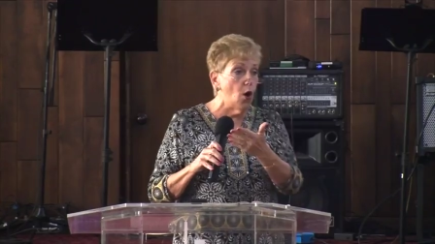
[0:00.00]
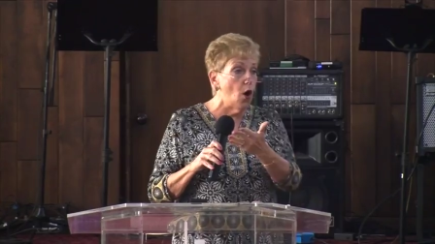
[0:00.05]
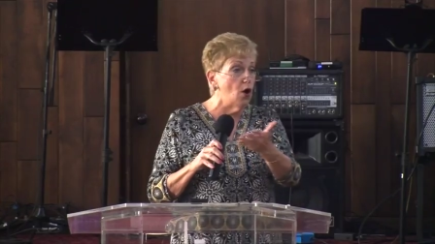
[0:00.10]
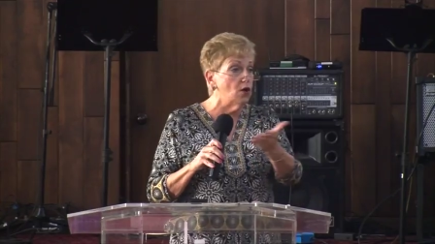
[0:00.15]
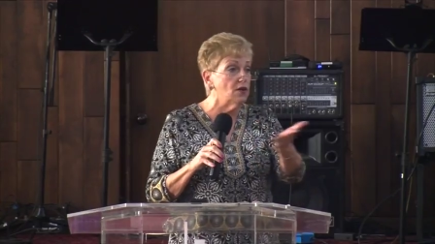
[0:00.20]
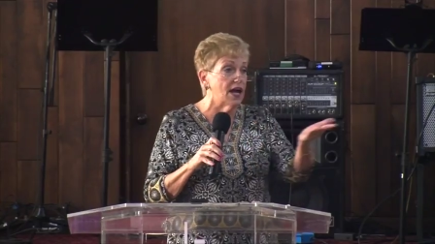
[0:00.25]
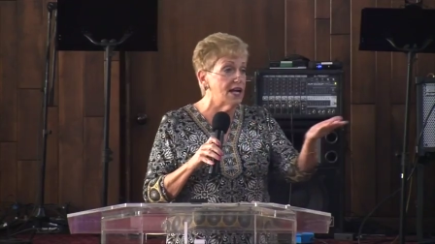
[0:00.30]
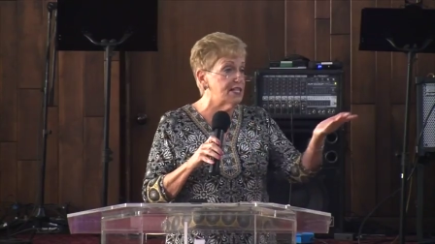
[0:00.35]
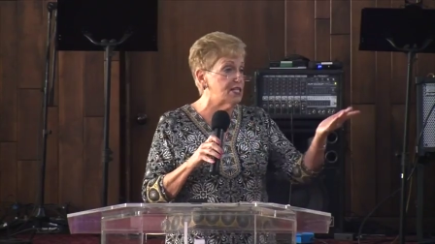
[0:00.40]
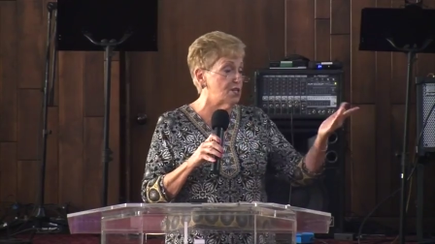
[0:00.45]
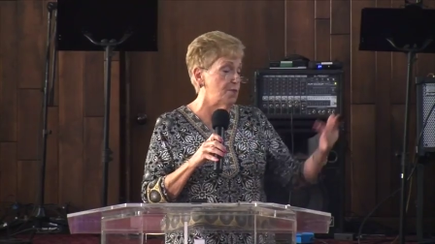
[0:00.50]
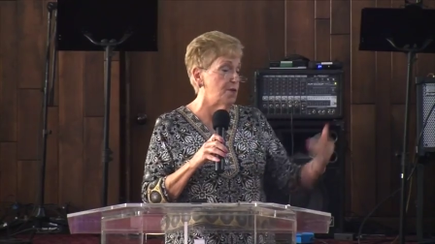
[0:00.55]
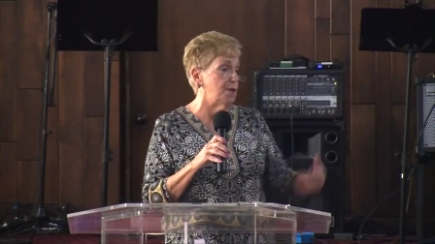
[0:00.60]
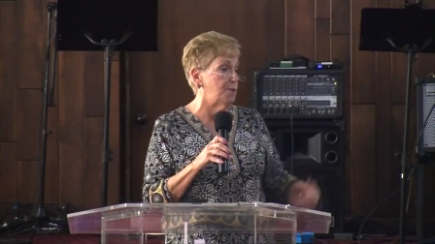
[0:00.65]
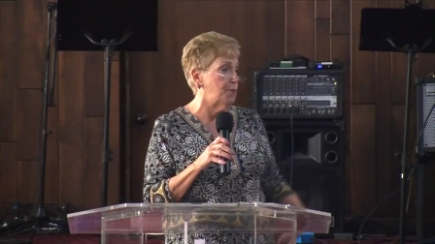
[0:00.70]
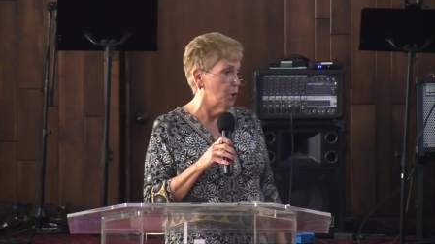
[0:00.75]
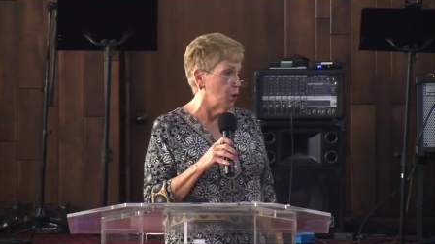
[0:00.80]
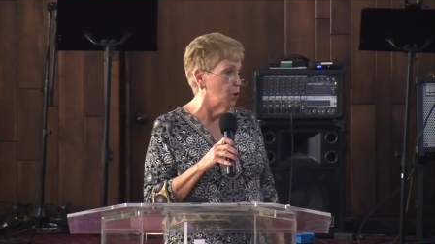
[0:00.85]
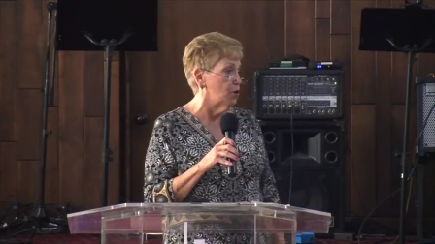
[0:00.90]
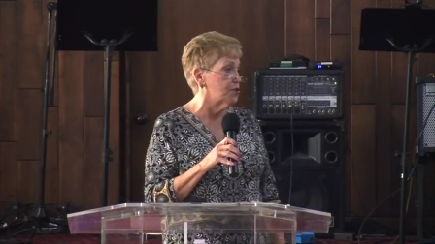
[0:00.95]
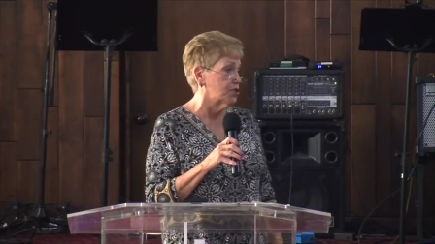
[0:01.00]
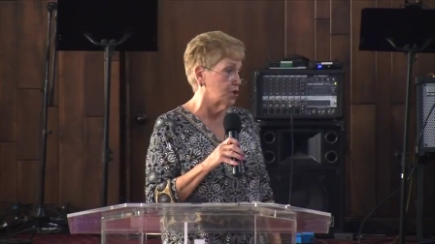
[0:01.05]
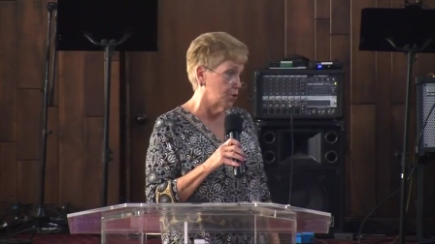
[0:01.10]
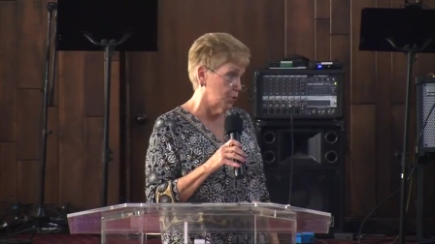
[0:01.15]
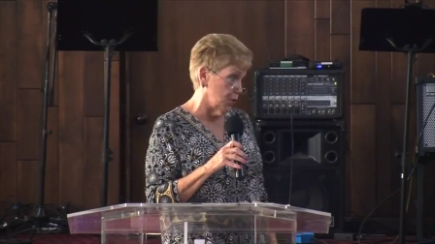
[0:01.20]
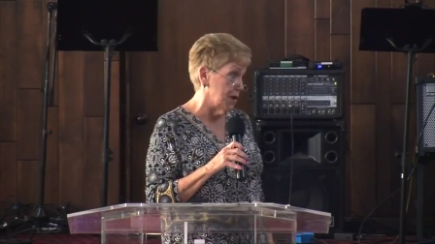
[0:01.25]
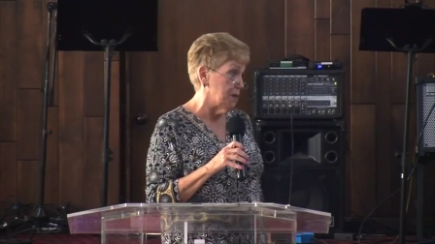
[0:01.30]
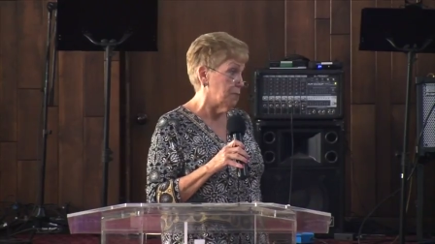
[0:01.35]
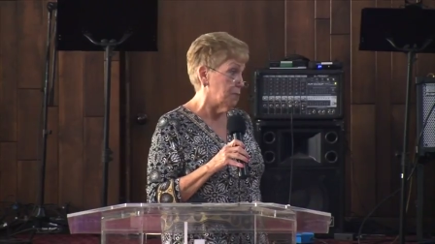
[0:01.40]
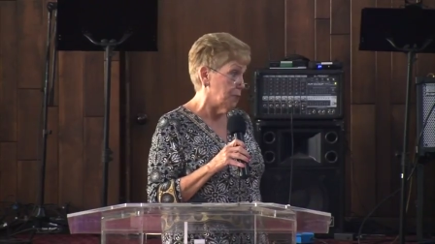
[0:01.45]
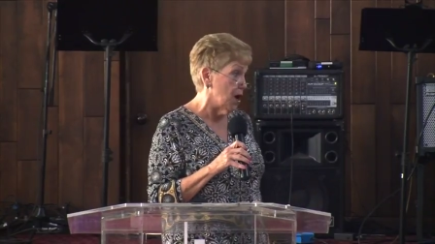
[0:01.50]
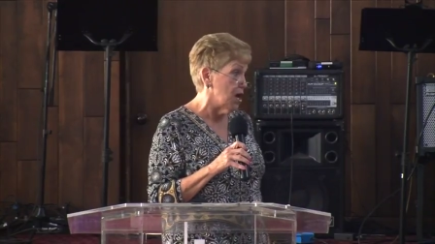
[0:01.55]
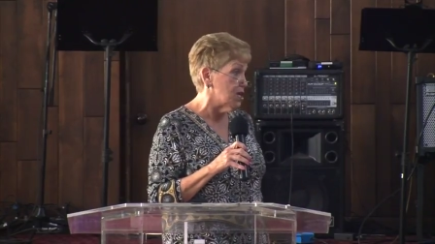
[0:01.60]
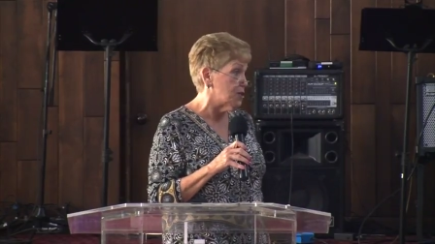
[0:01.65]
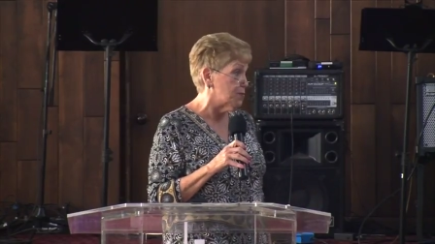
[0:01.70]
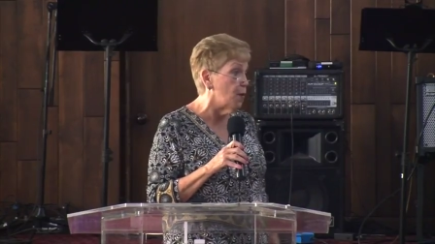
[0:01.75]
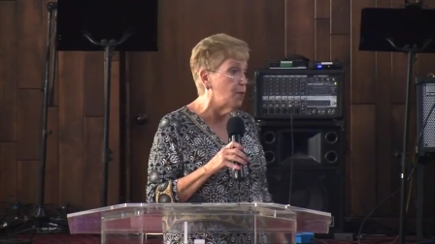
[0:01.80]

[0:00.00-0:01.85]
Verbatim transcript: all like to be pearls at great price,